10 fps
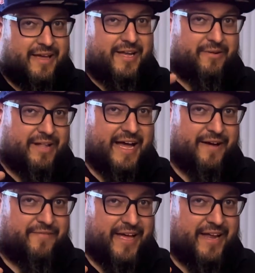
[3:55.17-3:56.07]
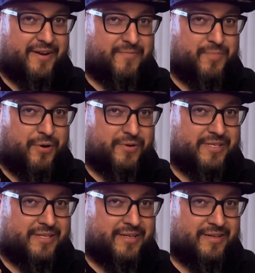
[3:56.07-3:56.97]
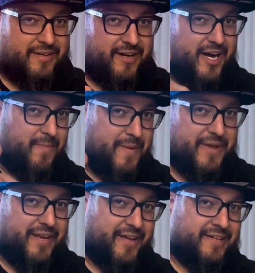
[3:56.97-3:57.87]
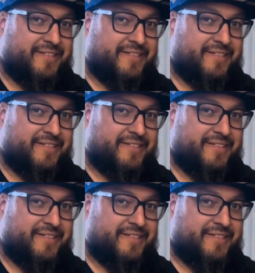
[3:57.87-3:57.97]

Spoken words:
and I'll have that post on my media.